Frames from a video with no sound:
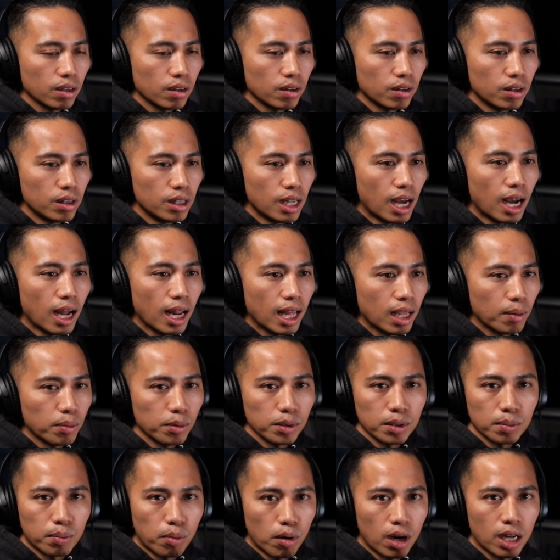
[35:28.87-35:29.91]
not able
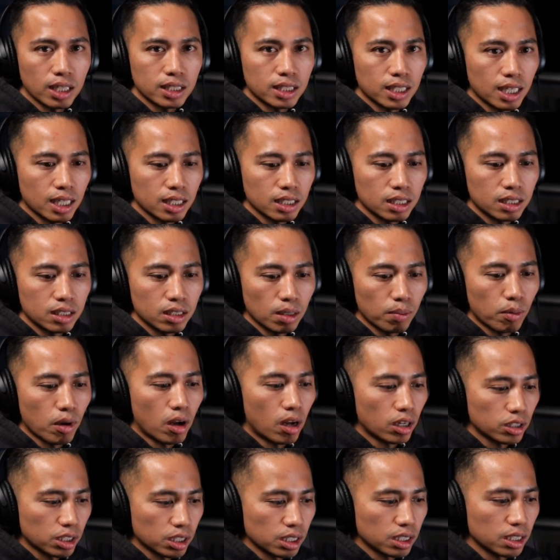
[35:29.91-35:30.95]
to process
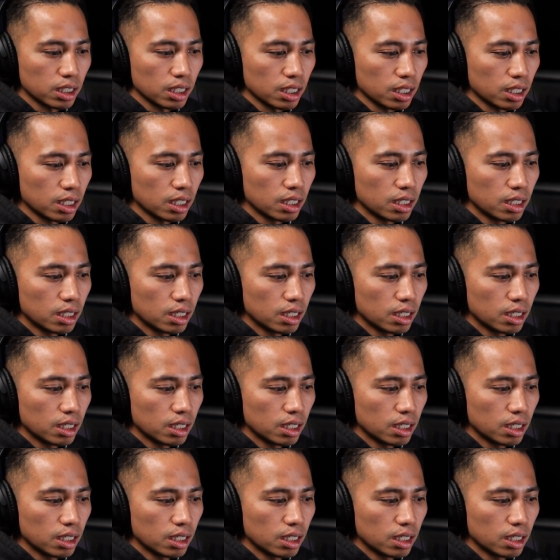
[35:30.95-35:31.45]
subconsciously,